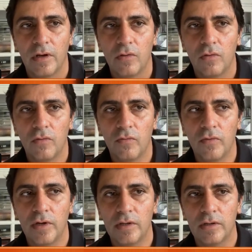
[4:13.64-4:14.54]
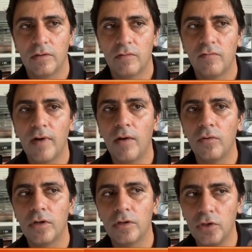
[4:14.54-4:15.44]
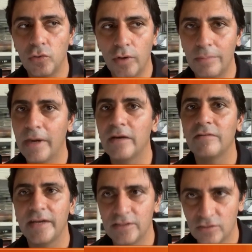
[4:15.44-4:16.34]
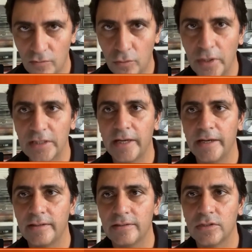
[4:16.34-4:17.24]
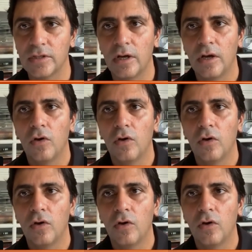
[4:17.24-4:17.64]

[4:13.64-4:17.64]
who've found new and better ways of doing things,